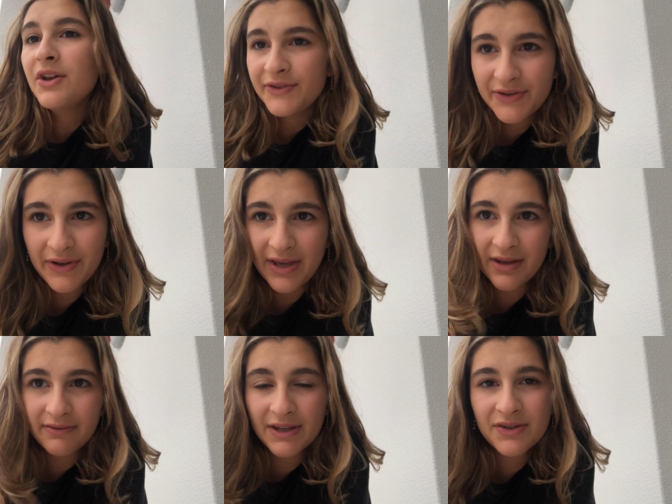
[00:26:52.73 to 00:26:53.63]
So yeah,
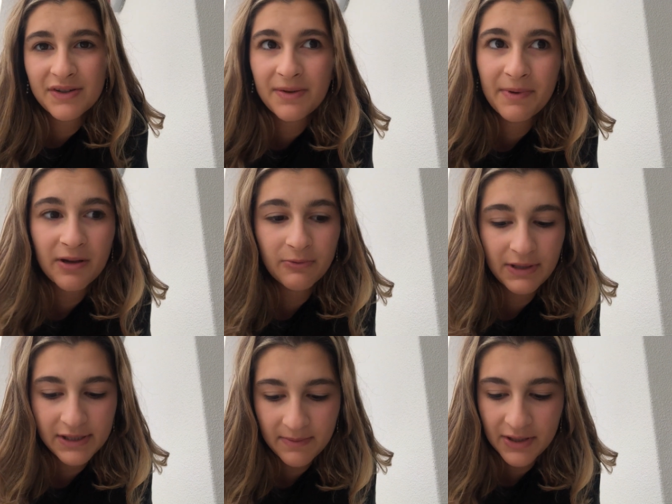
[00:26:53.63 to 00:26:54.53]
that's just something I wanted
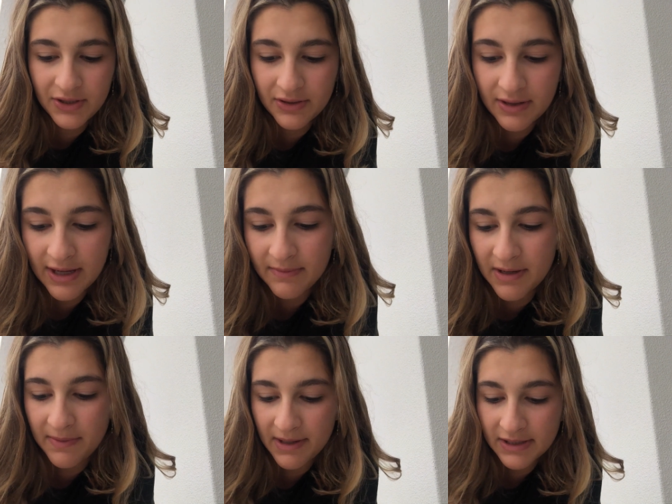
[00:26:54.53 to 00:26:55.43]
to mention, and
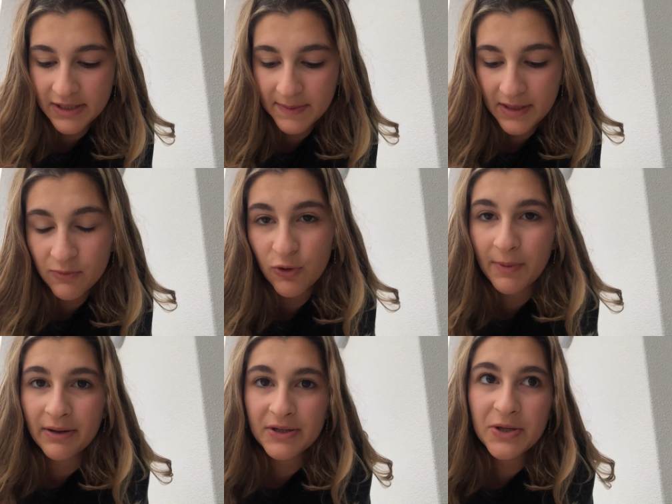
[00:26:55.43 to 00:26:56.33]
maybe I can speak more
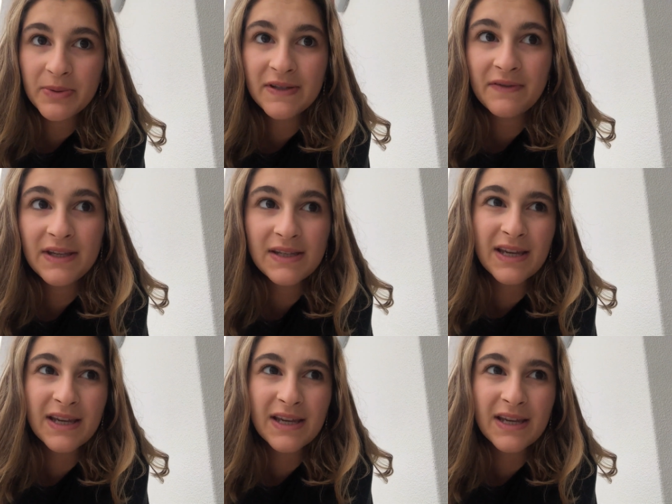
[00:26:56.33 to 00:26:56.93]
about intuitive eating.